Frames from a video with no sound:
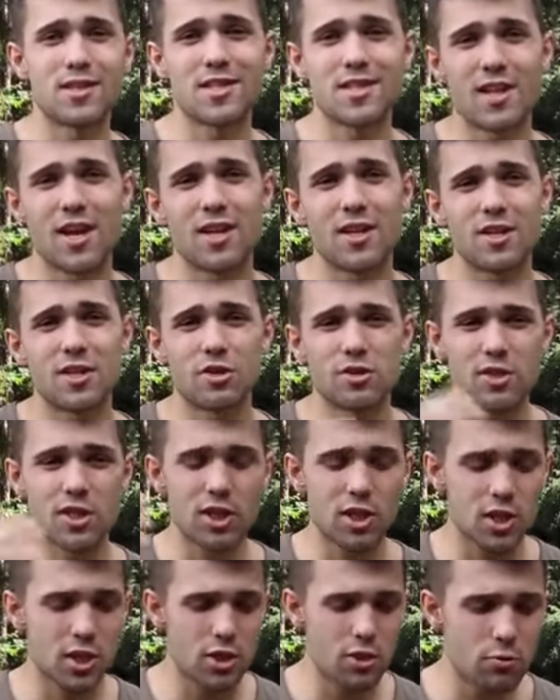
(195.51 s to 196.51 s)
studies there's a
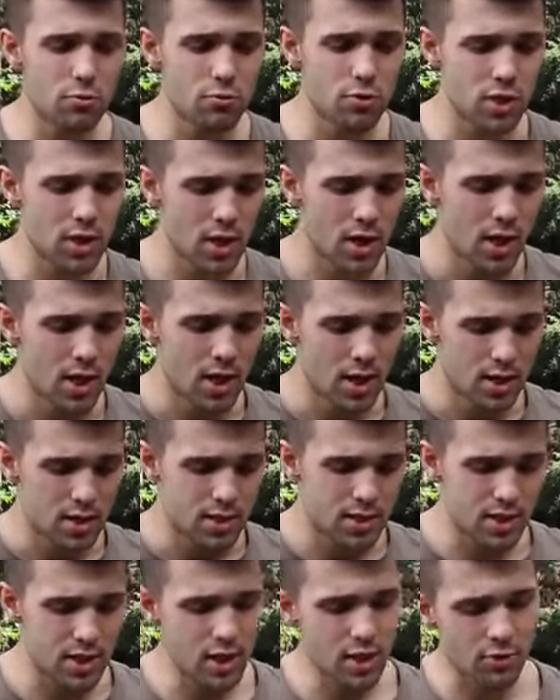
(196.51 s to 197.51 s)
huge
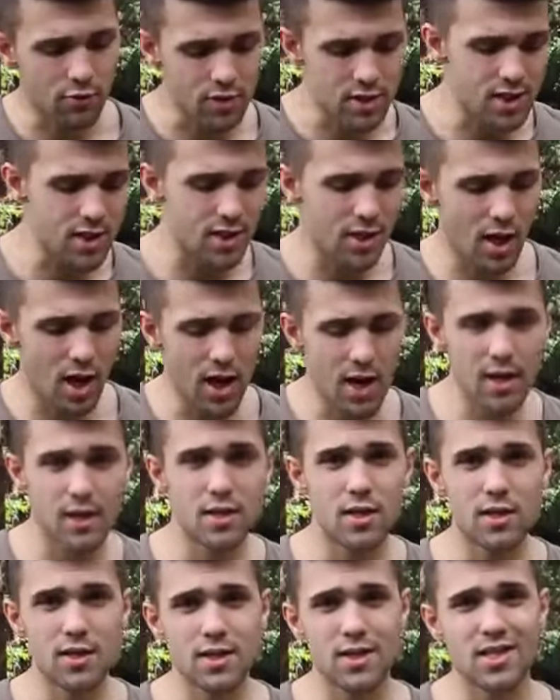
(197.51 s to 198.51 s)
secrecy kind of
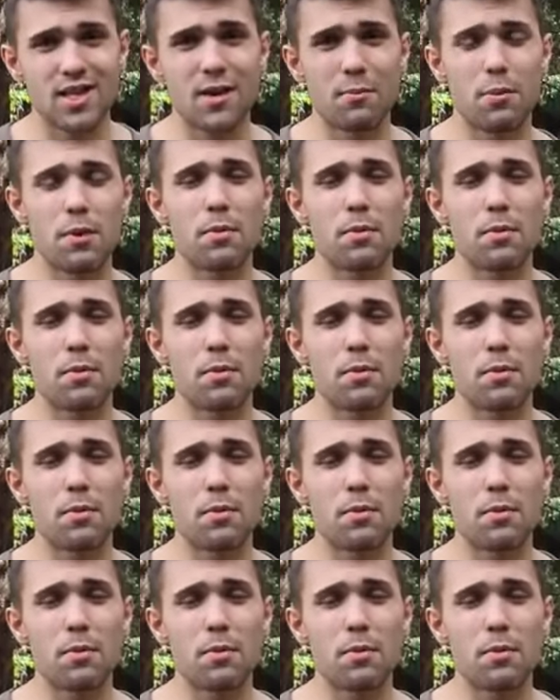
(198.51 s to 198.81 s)
to this thing.